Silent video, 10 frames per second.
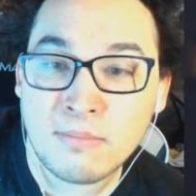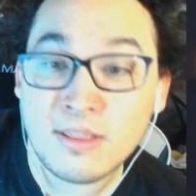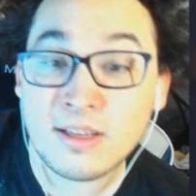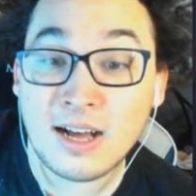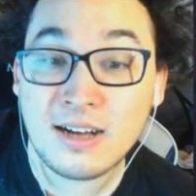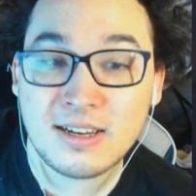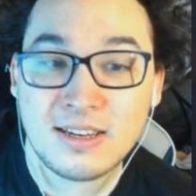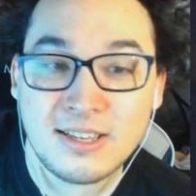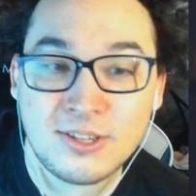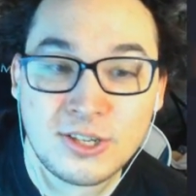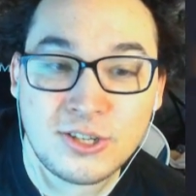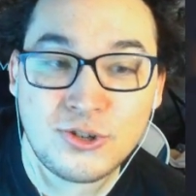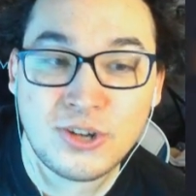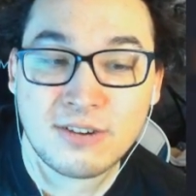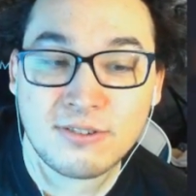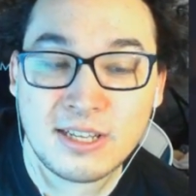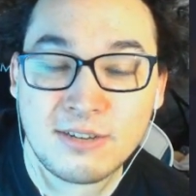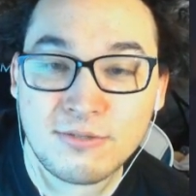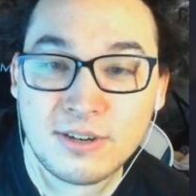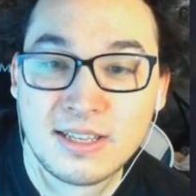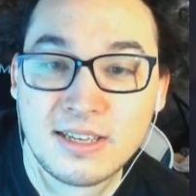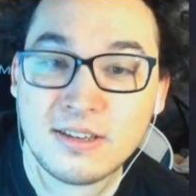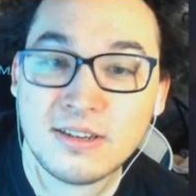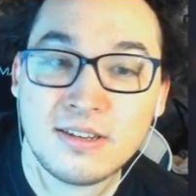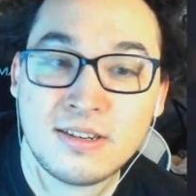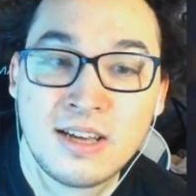the Kunkka is just generally really good.